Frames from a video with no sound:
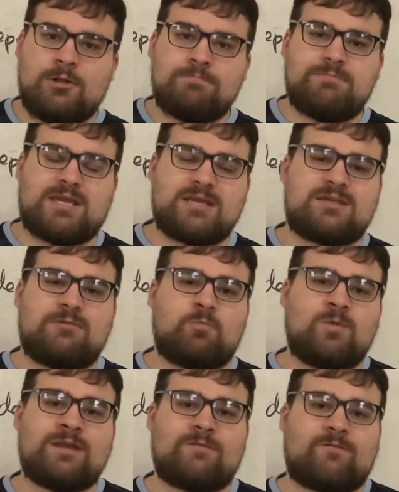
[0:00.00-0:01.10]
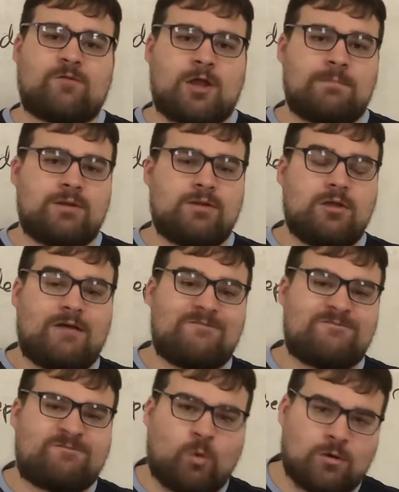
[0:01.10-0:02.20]
Because it went from
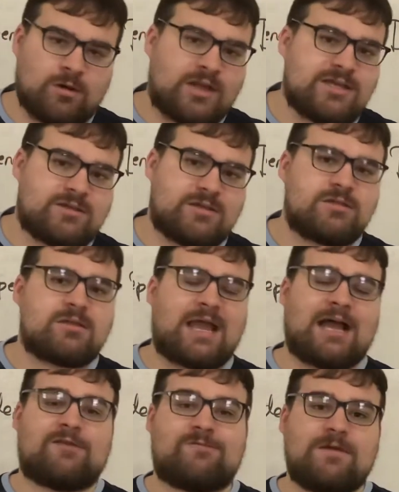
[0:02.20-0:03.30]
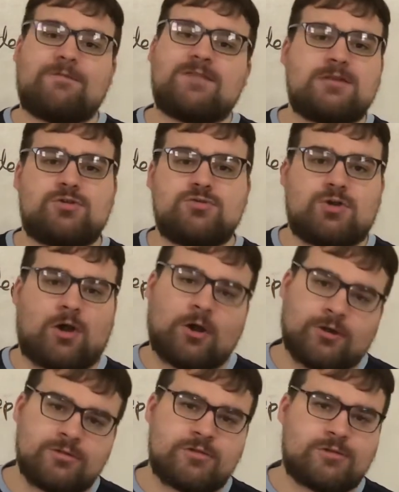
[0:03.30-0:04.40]
4 aces out of 52
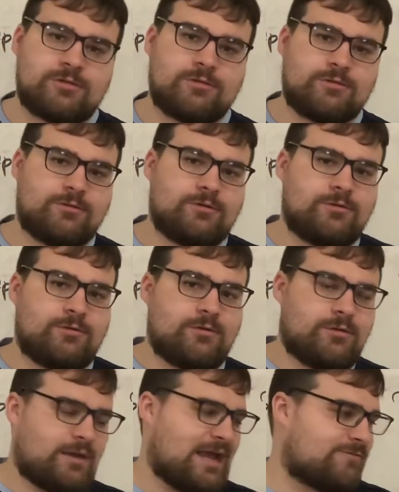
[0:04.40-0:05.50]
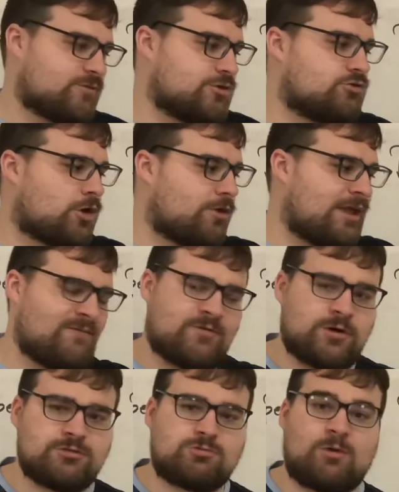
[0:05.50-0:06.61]
cards. After you draw that
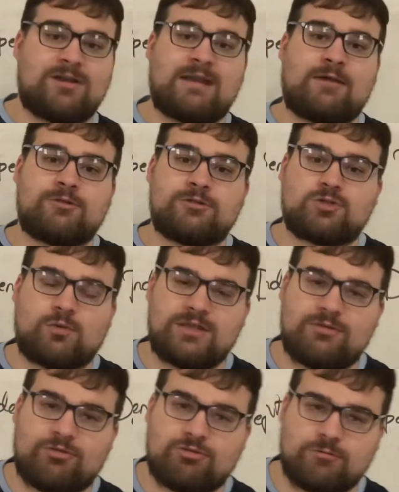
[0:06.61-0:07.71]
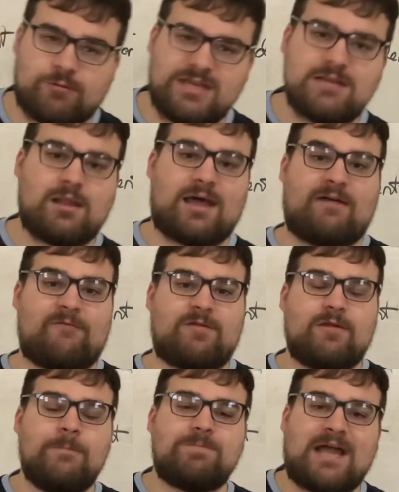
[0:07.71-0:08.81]
first one, now there's only 3 left
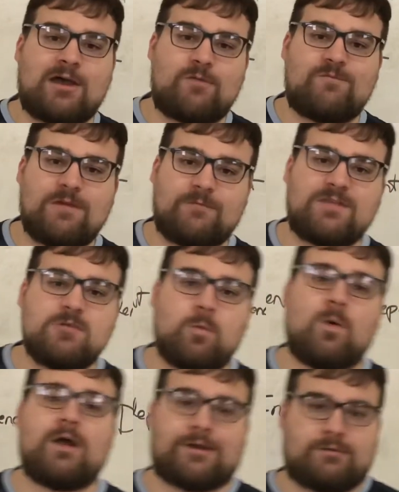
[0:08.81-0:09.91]
out of 51.